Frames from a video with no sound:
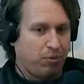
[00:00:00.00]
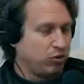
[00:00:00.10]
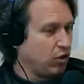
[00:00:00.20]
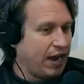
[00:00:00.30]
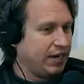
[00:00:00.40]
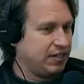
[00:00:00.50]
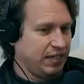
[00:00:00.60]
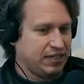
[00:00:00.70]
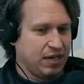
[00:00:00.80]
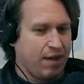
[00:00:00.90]
were trying to
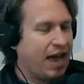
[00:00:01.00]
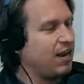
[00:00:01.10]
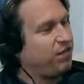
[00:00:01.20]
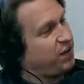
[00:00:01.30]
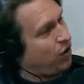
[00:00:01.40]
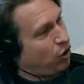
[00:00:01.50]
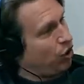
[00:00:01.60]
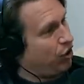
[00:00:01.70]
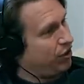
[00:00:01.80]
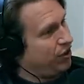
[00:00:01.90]
listen to me, I didn't feel
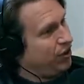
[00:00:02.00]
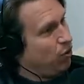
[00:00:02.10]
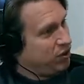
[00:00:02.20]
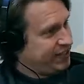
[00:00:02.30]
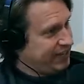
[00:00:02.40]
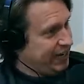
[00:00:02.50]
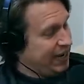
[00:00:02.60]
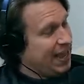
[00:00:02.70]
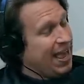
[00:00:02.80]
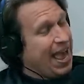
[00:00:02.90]
heard or seen.
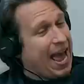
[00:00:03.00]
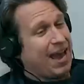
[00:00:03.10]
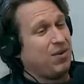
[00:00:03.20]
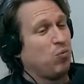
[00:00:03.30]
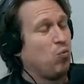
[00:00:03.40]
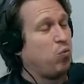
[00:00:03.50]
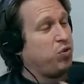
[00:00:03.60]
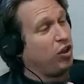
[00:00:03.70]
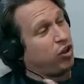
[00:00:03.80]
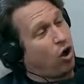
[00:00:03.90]
And
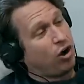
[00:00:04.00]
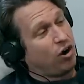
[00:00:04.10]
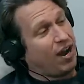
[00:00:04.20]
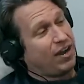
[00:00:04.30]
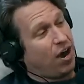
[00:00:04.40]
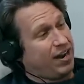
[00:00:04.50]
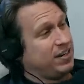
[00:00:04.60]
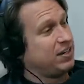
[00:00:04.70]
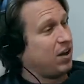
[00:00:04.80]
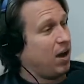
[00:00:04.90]
the longer I got
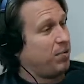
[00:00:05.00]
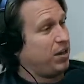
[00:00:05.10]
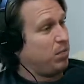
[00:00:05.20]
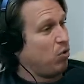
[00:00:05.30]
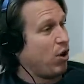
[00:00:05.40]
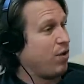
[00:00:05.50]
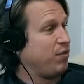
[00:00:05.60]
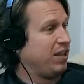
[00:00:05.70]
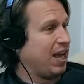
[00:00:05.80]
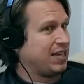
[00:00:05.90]
into comedy, the more I
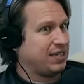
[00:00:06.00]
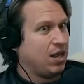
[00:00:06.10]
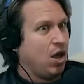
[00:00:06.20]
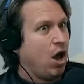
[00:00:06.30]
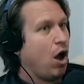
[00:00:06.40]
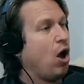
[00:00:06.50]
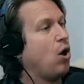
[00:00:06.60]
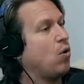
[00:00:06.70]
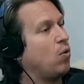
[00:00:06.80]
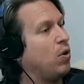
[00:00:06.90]
realized,
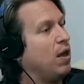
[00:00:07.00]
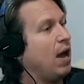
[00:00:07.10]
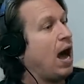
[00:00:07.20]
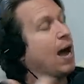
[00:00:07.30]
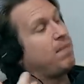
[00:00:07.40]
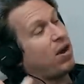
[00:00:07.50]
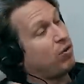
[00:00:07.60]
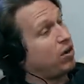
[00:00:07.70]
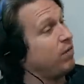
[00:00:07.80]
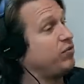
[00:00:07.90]
oh, I'm now
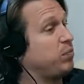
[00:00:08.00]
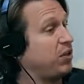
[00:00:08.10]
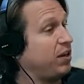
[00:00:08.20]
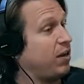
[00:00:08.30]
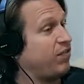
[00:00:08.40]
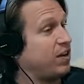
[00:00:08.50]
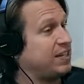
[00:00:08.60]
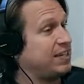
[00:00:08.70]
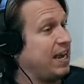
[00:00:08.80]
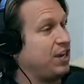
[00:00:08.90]
comfortable enough on
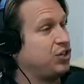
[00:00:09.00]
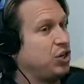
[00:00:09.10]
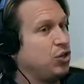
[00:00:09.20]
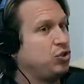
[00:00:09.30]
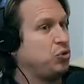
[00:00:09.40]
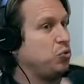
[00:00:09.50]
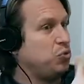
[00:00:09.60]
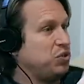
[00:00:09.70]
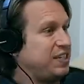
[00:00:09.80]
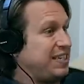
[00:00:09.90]
stage
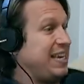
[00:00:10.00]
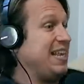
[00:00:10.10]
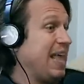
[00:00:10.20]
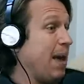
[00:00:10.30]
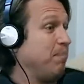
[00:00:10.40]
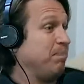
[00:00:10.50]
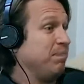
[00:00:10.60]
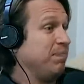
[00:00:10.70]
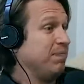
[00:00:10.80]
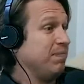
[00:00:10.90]
to see them.
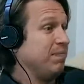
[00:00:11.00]
Yeah.